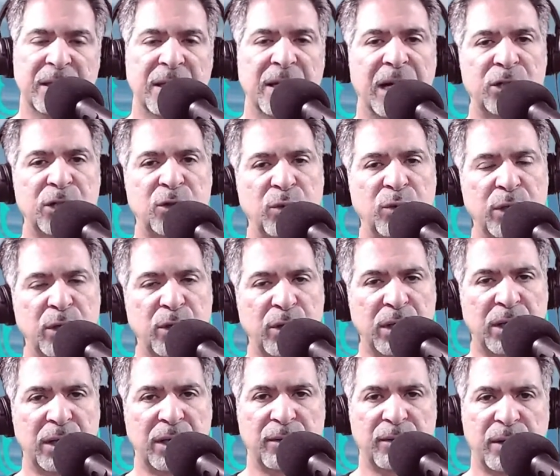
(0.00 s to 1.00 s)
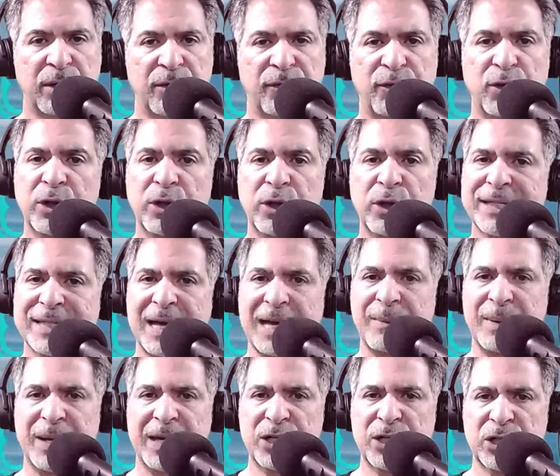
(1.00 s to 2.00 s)
I do a full
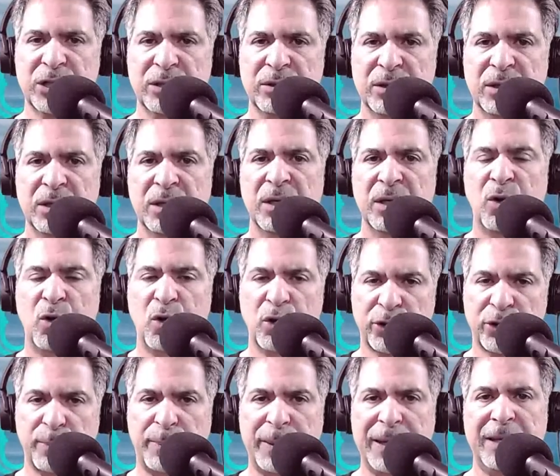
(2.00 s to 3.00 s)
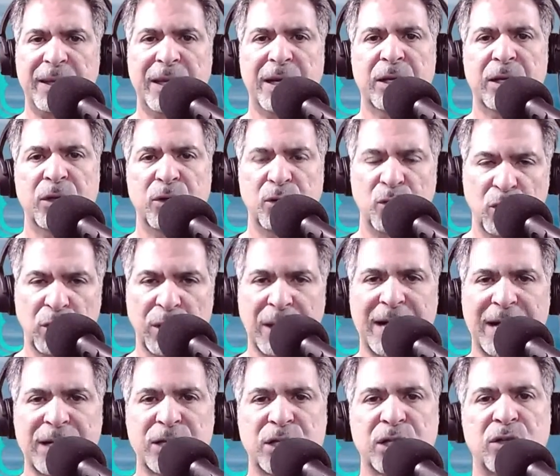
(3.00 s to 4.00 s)
examination, orthopedic,
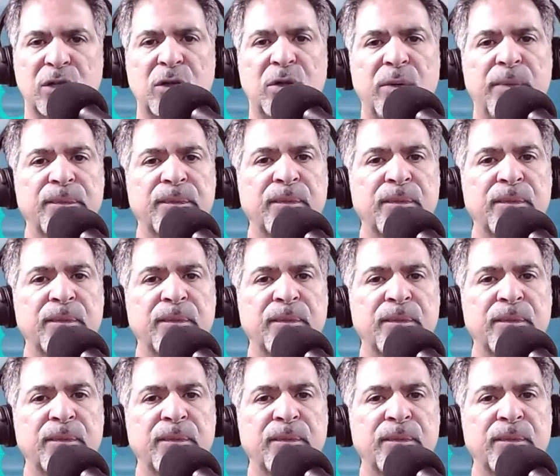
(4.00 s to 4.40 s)
neurological,